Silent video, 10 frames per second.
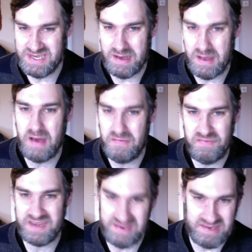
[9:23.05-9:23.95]
I
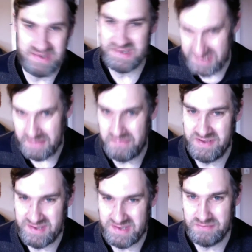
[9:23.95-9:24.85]
think this stuff
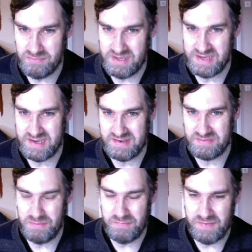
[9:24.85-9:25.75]
is the weakest
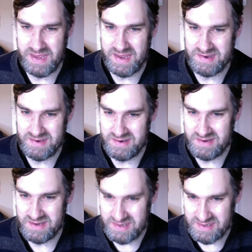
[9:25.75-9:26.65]
we've had, and
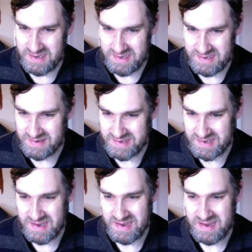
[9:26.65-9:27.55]
it does
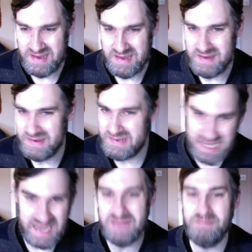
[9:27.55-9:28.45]

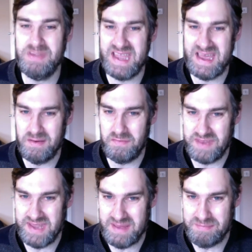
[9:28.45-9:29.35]
take me out of
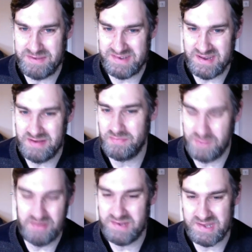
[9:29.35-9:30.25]
the episode,
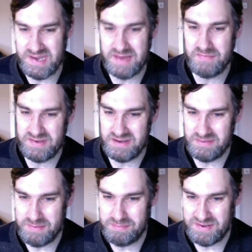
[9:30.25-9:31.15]
whereas the other two
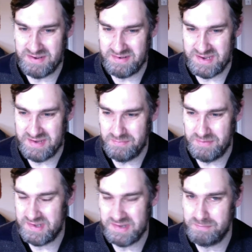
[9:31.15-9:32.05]
episodes there
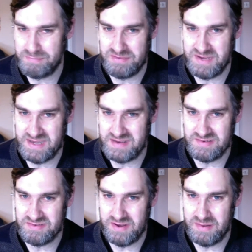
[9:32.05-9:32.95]
was some pretty good
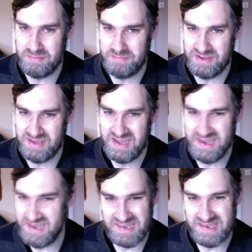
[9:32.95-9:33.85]
drama.
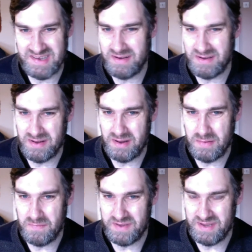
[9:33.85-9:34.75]
There's not a lot
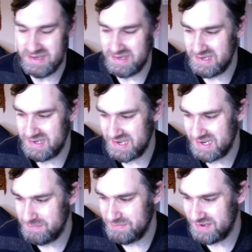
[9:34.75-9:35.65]
of it in this
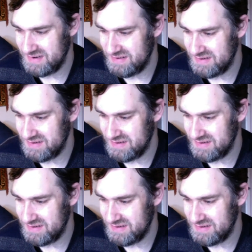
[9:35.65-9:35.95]
episode.